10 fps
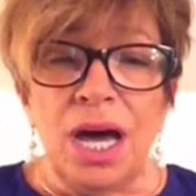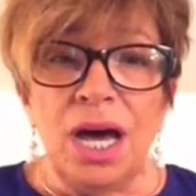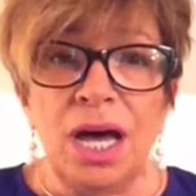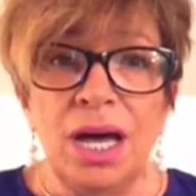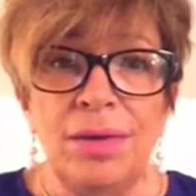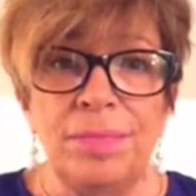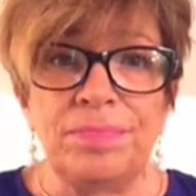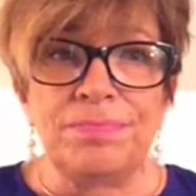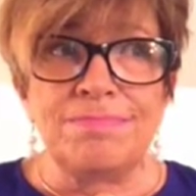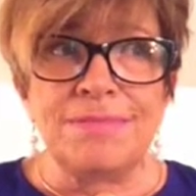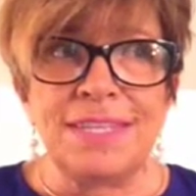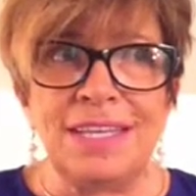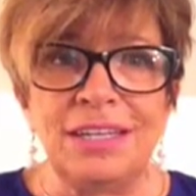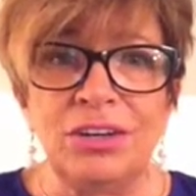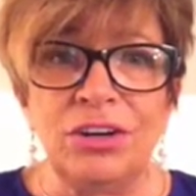um,
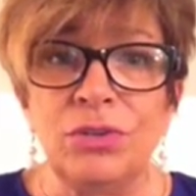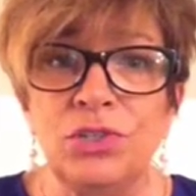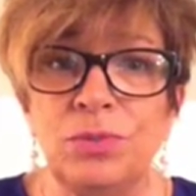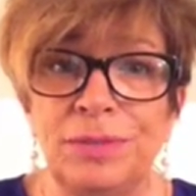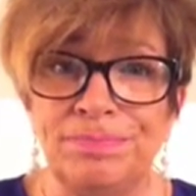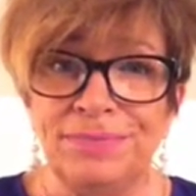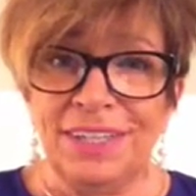that encouraged me